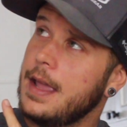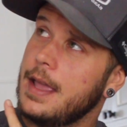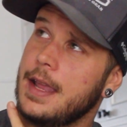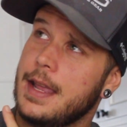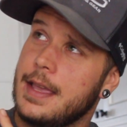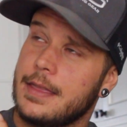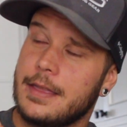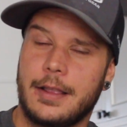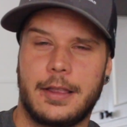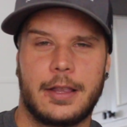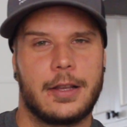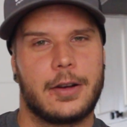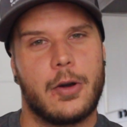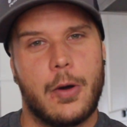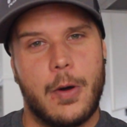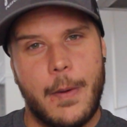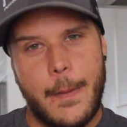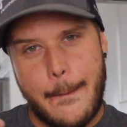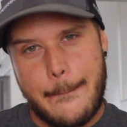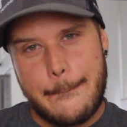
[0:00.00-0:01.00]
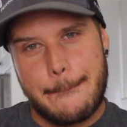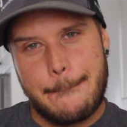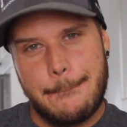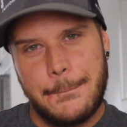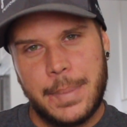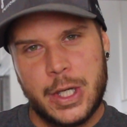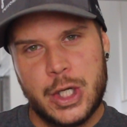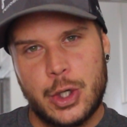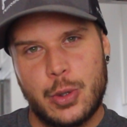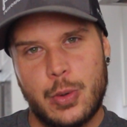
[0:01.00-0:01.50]
and the little
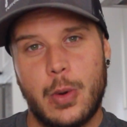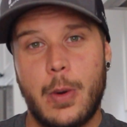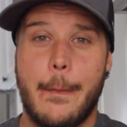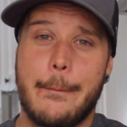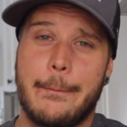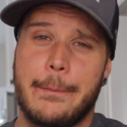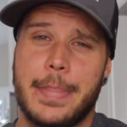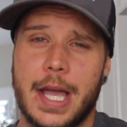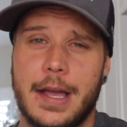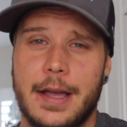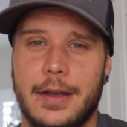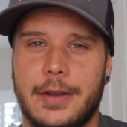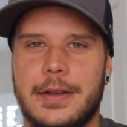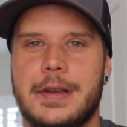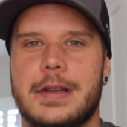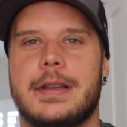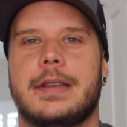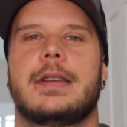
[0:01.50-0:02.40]
bell.